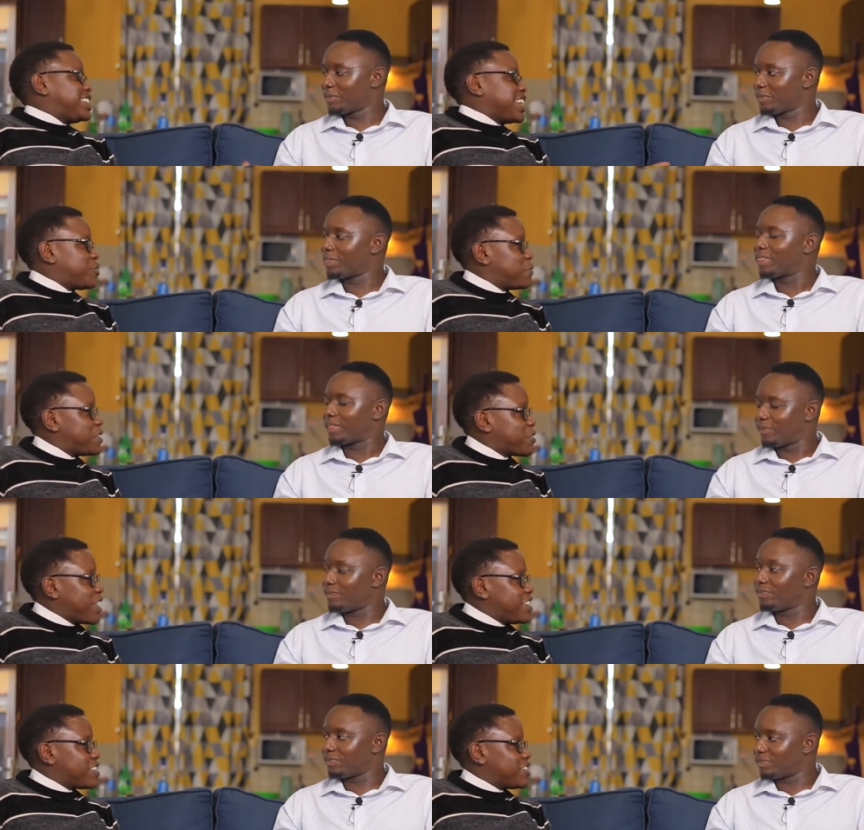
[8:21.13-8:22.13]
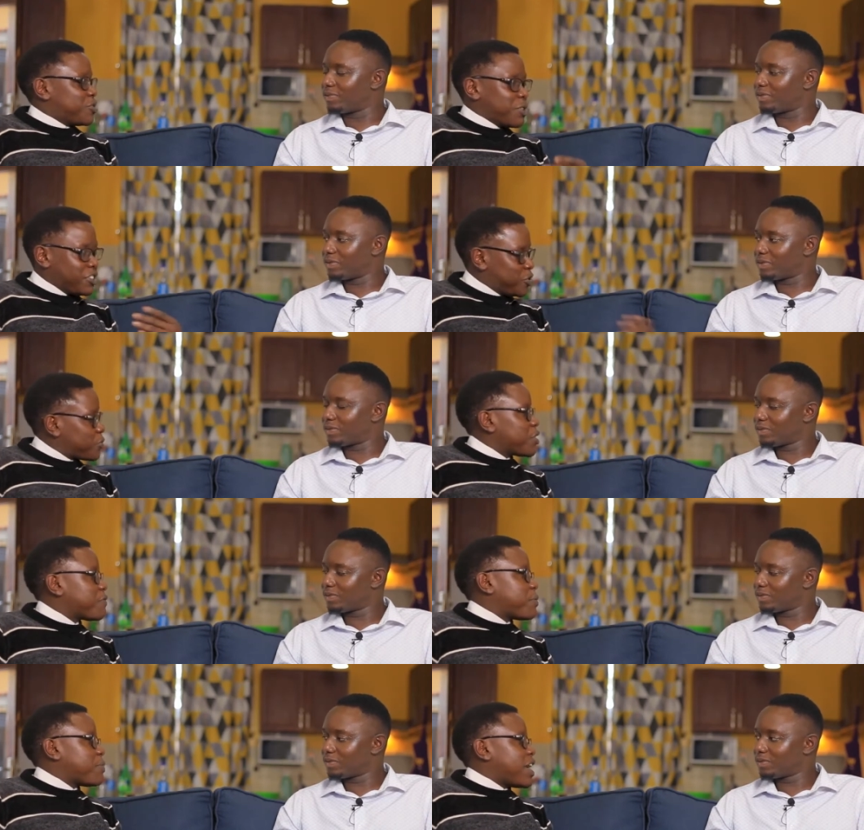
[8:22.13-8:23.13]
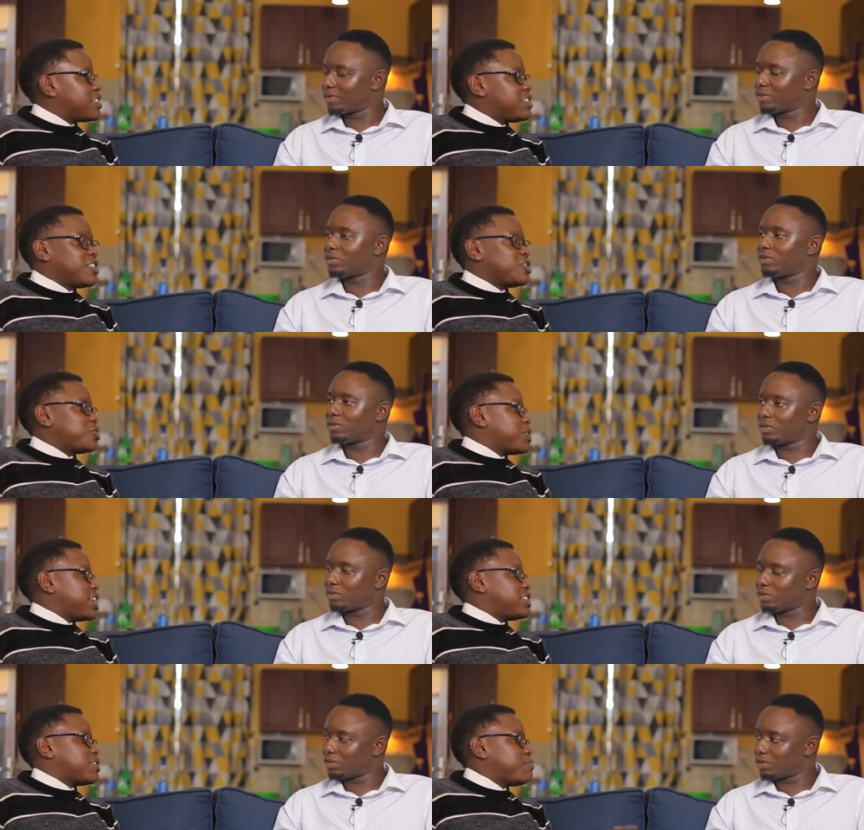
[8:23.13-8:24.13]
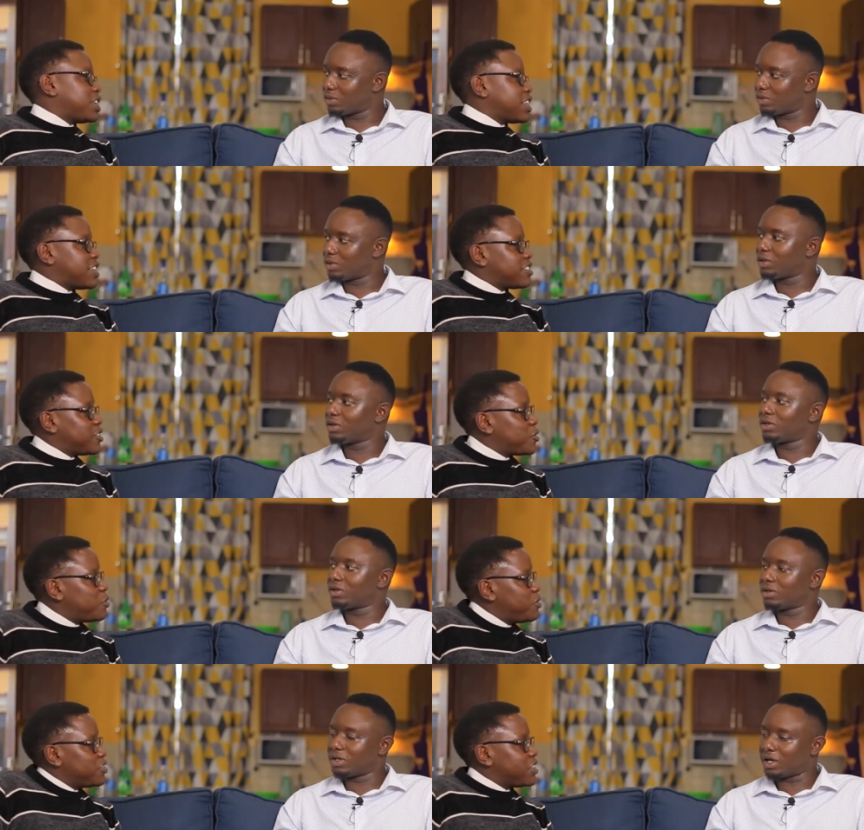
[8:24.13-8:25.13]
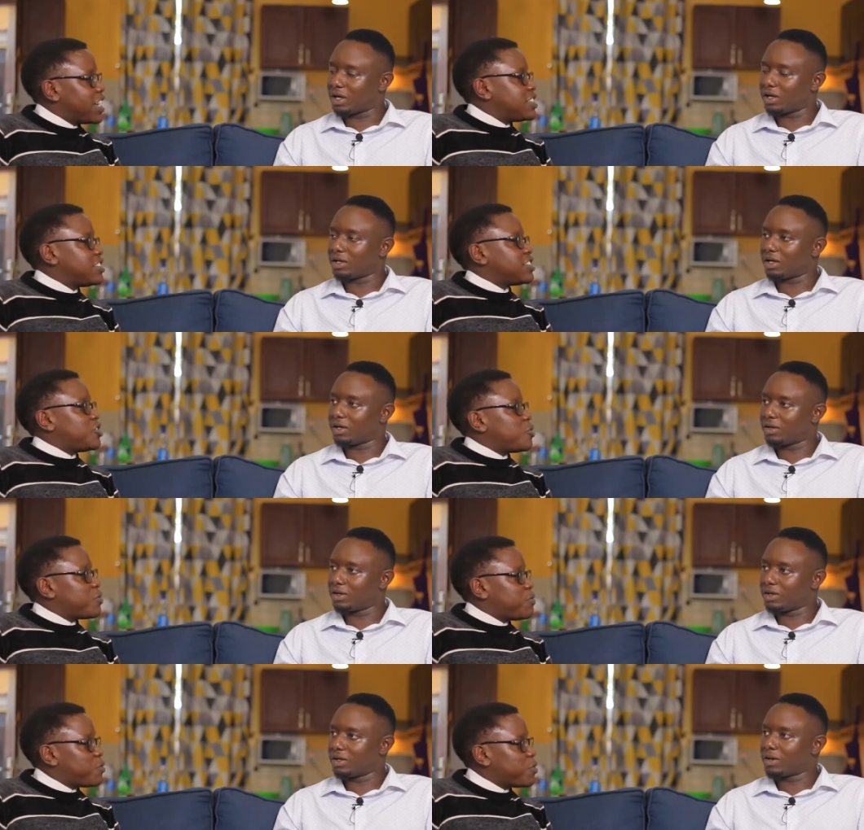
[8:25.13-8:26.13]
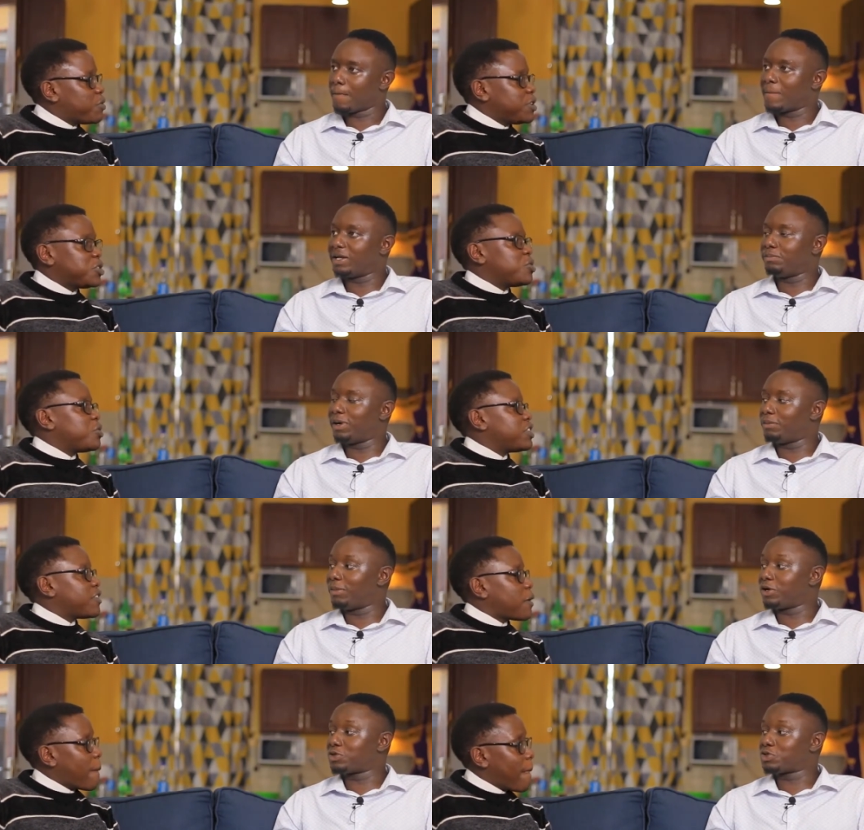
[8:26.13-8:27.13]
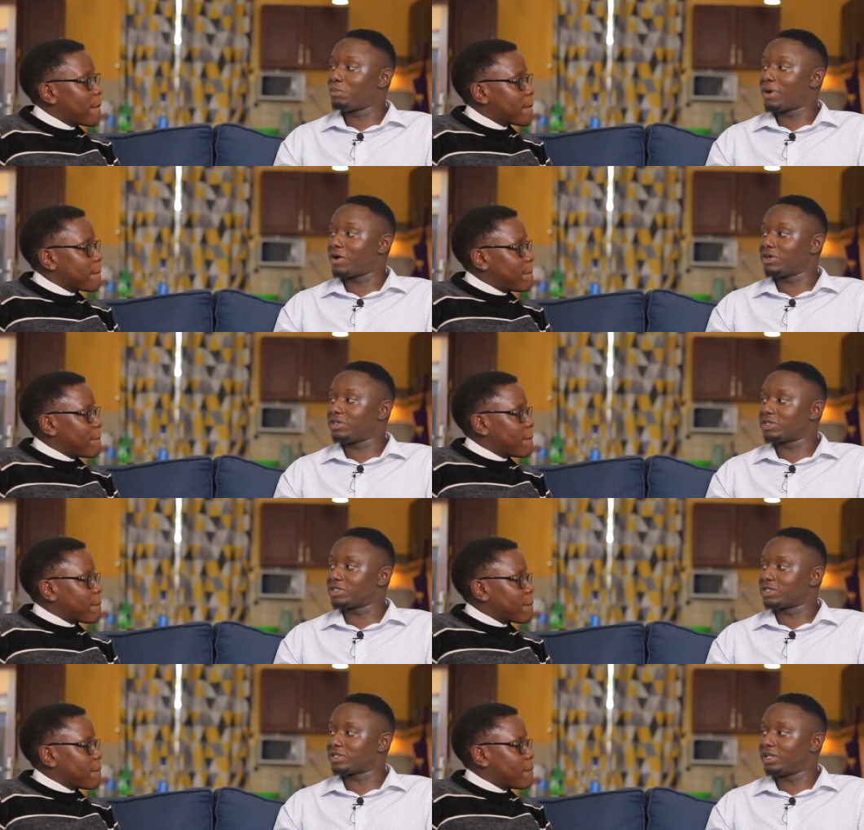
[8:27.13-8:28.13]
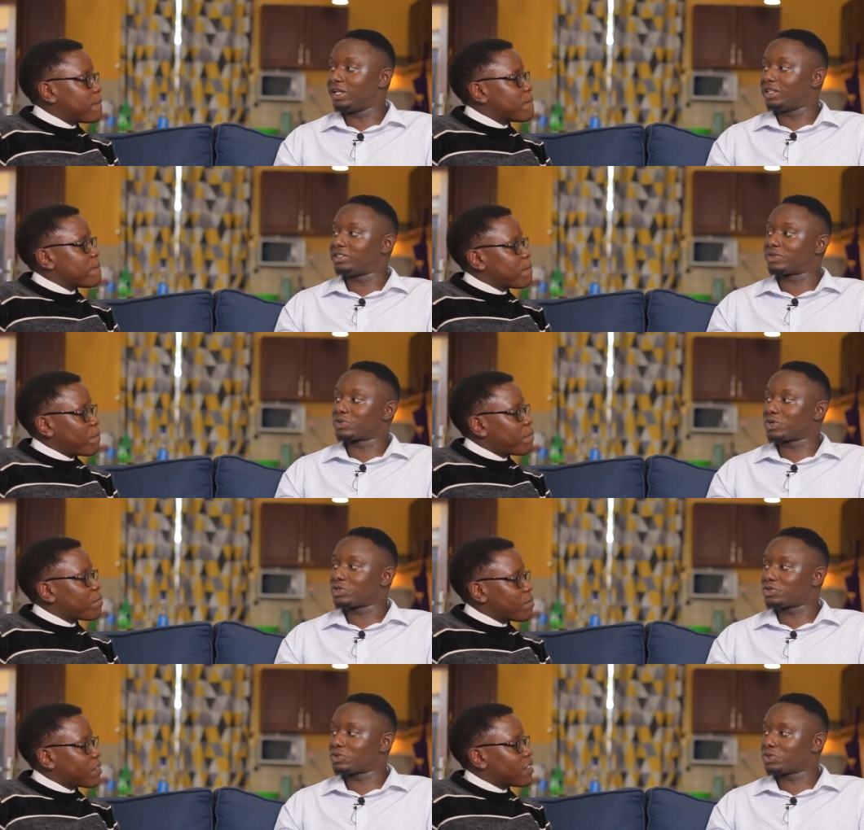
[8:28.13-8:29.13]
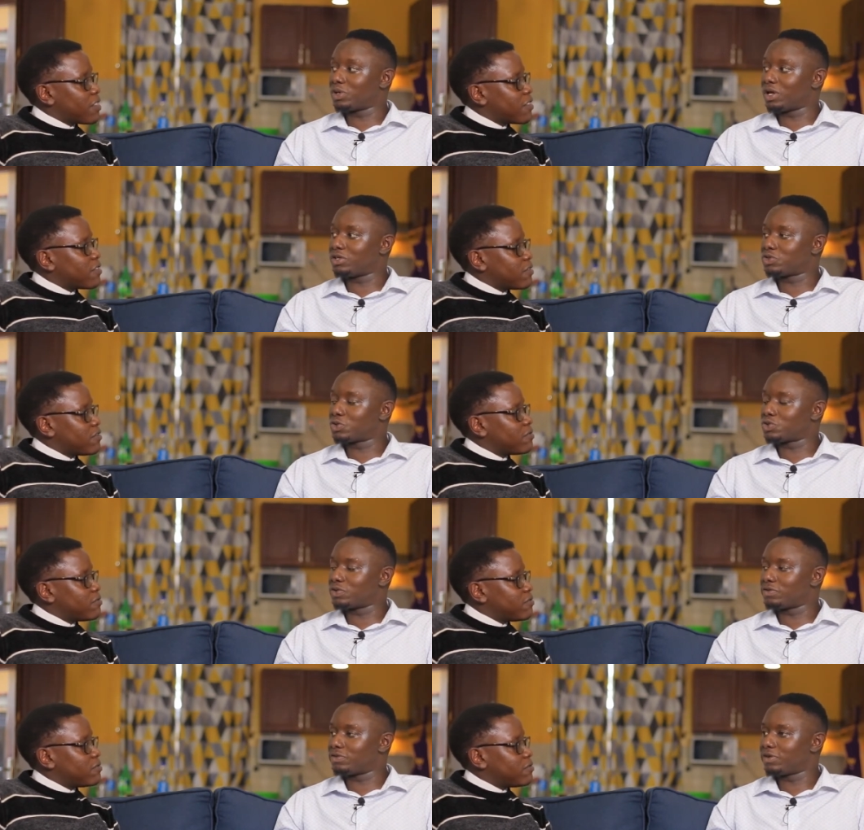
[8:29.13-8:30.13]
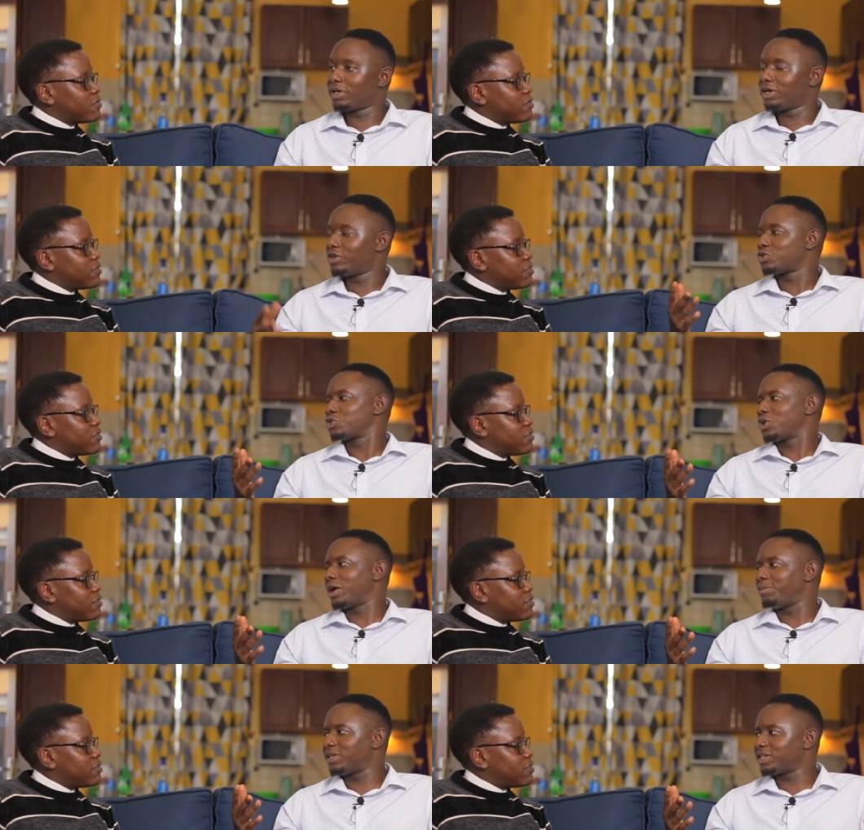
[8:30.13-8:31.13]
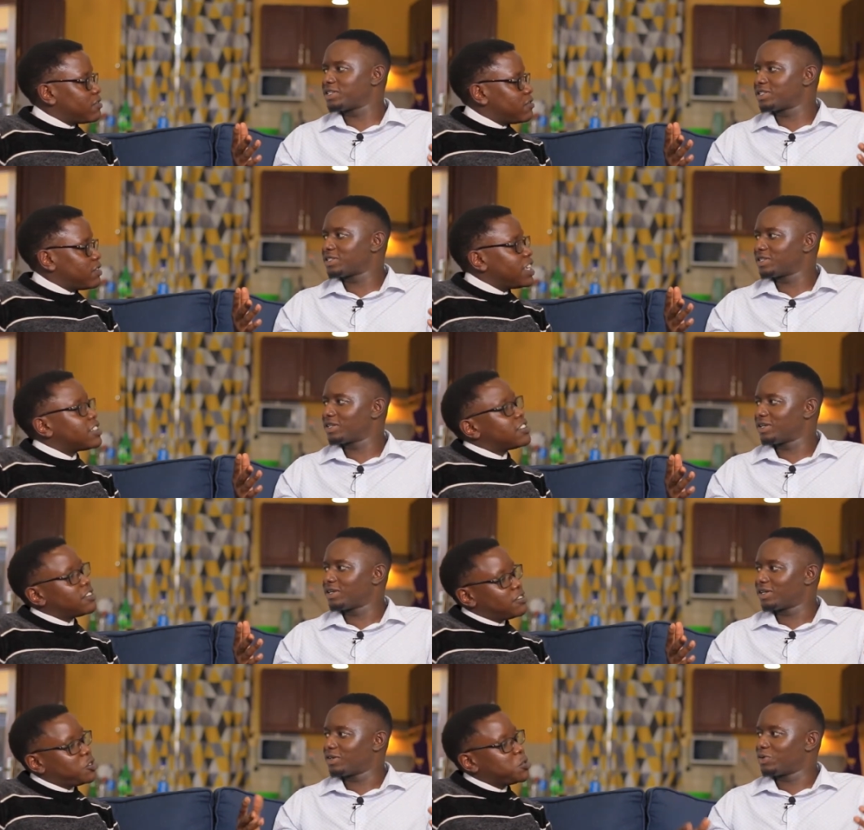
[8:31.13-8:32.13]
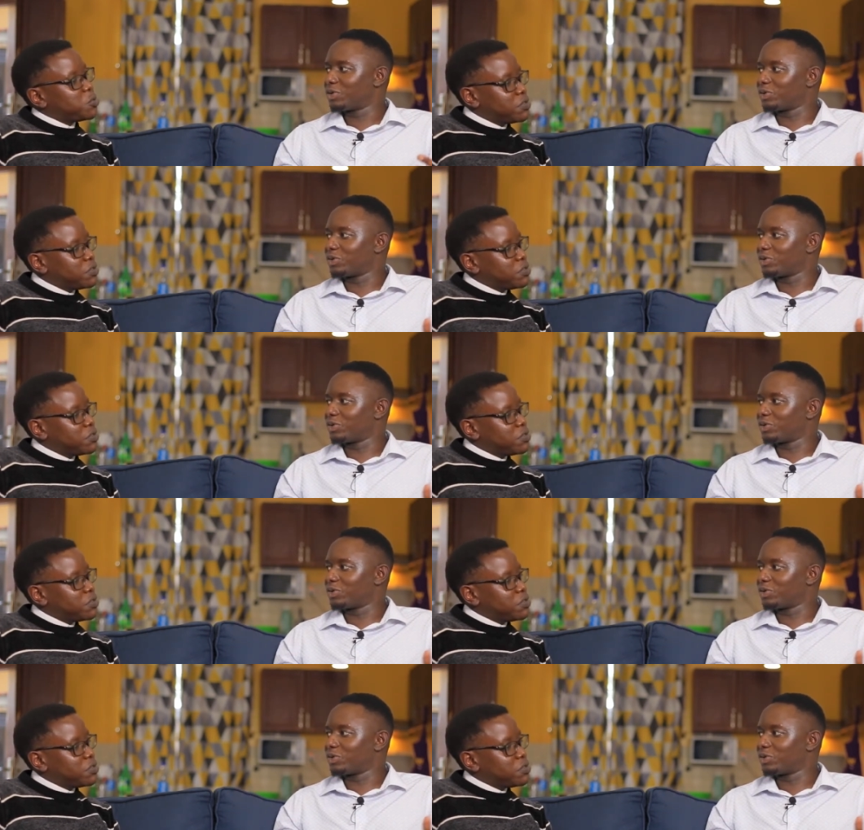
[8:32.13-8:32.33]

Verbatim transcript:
Speaker 1: a statement, right? Mm. Straight, straight off the bat, it tells mm. you that's something that you know yeah, Ghanaians yeah. are known for. Also but, but,
Speaker 2: but also marriages. That's also a, a source of social happiness. Yes, true.